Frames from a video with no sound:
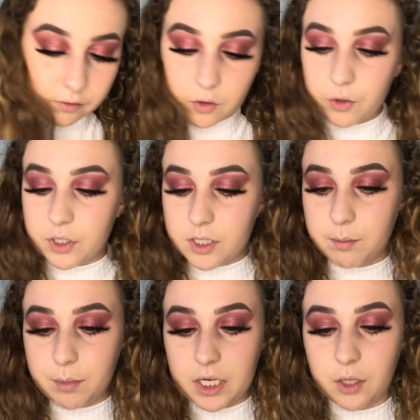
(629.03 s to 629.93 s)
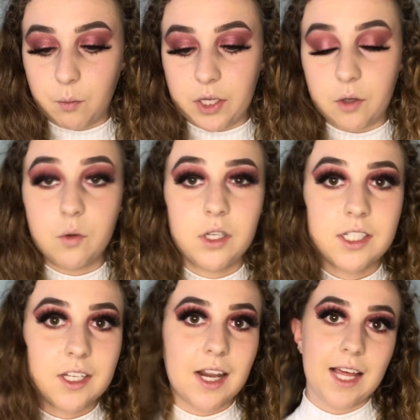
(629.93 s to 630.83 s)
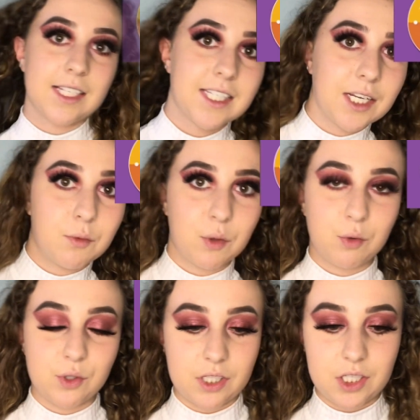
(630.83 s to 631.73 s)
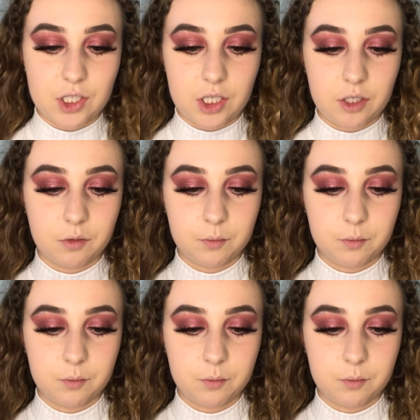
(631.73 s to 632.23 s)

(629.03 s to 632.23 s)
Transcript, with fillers: I've got a spinning wheel, so let's see what it wants us to do.